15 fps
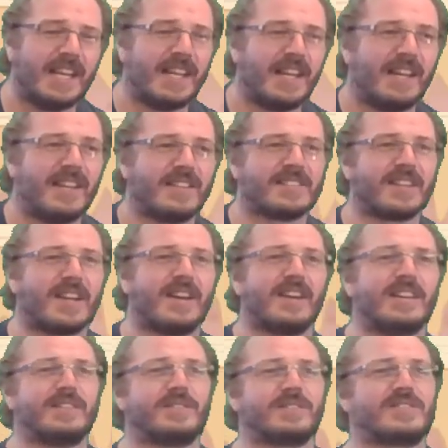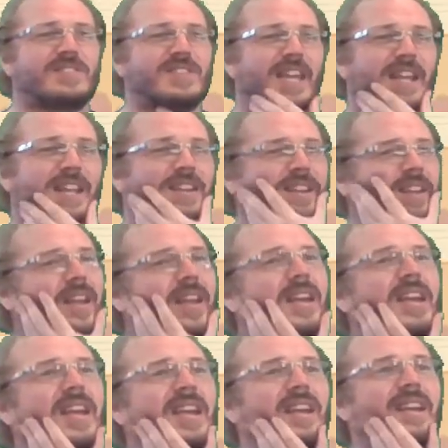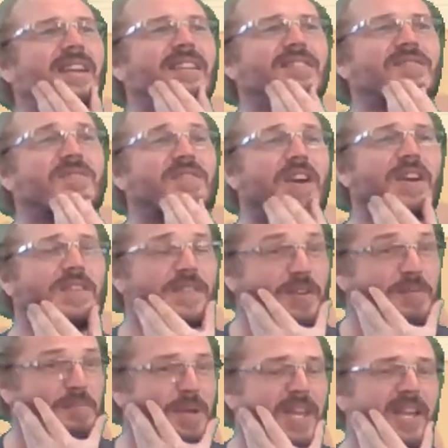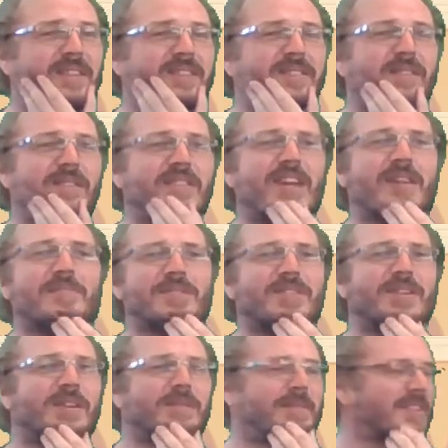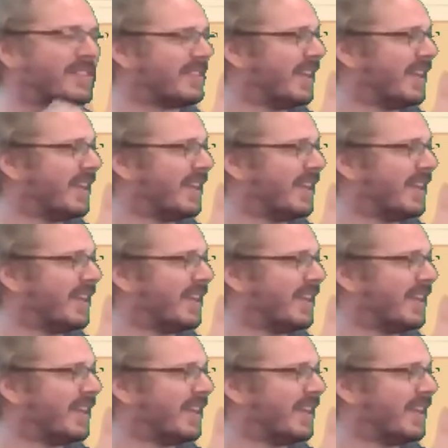So your skin is very, very big. It's called the epidermis.